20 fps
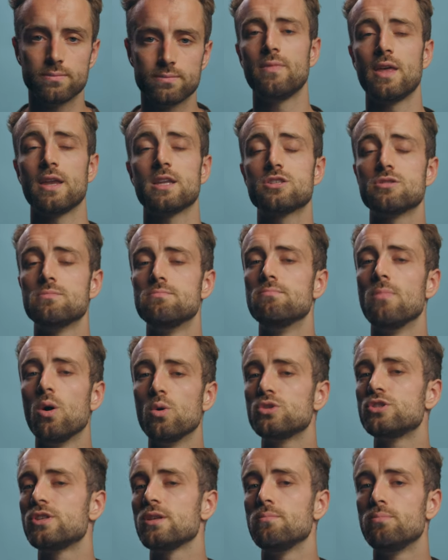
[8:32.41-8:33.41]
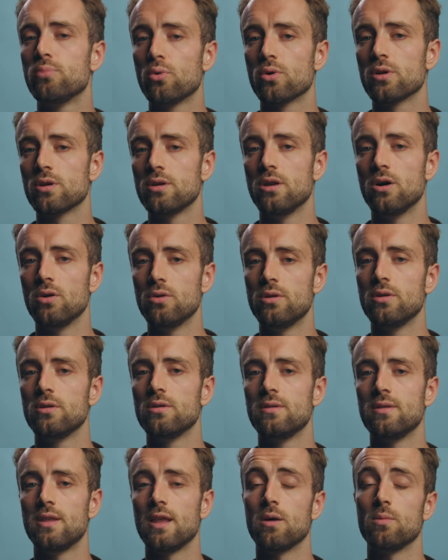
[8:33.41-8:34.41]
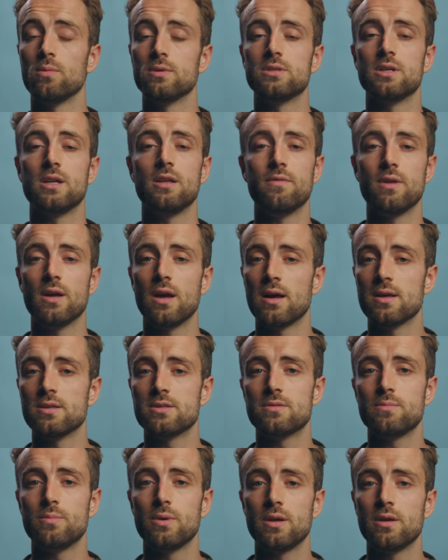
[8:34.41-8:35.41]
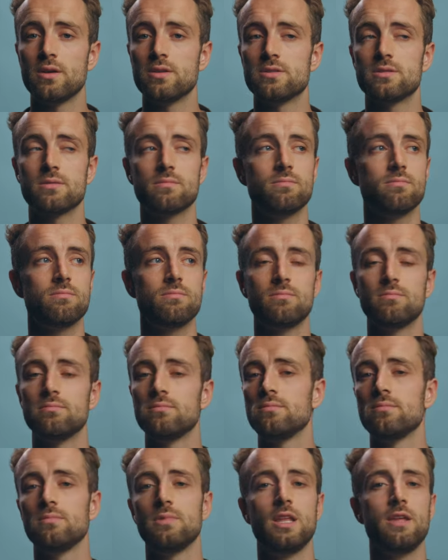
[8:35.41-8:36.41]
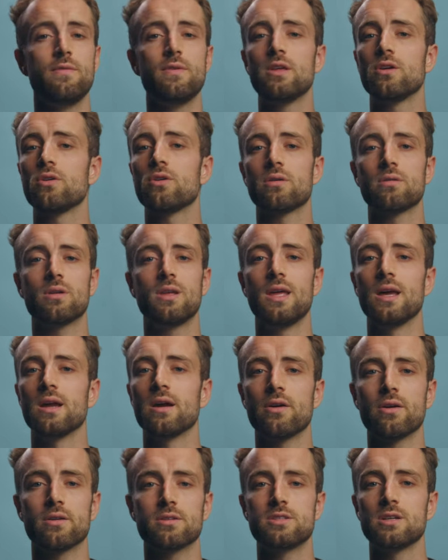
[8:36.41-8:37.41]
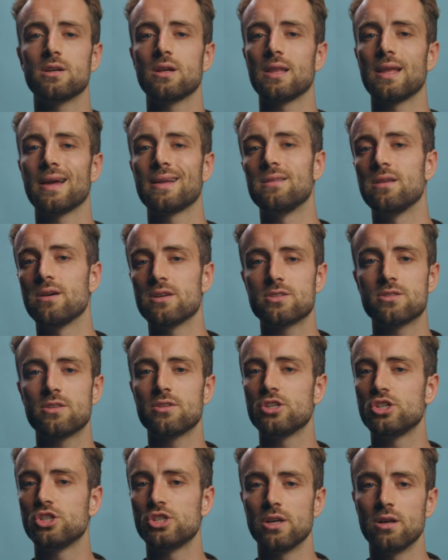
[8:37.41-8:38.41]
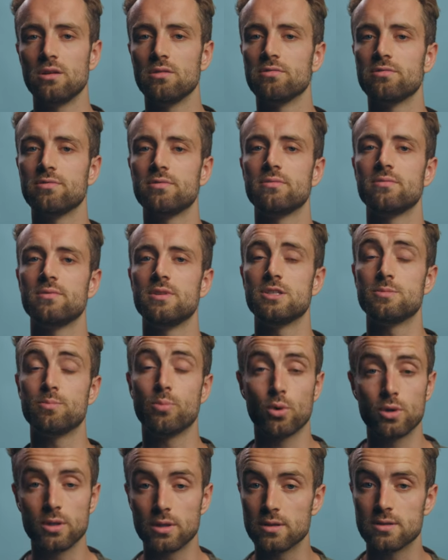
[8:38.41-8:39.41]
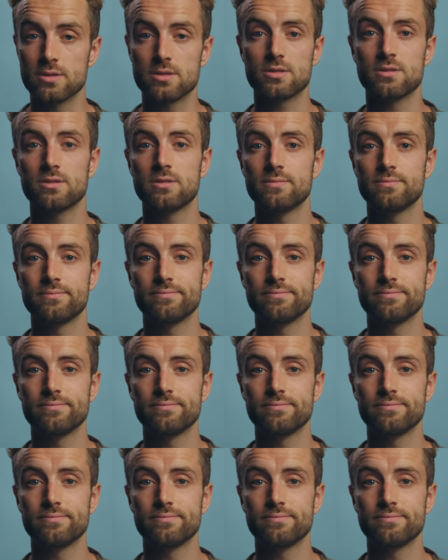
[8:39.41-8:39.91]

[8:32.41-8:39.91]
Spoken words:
That is the most important note that I want to give you guys, because leaving your gear to collect dust on the shelf is pointless.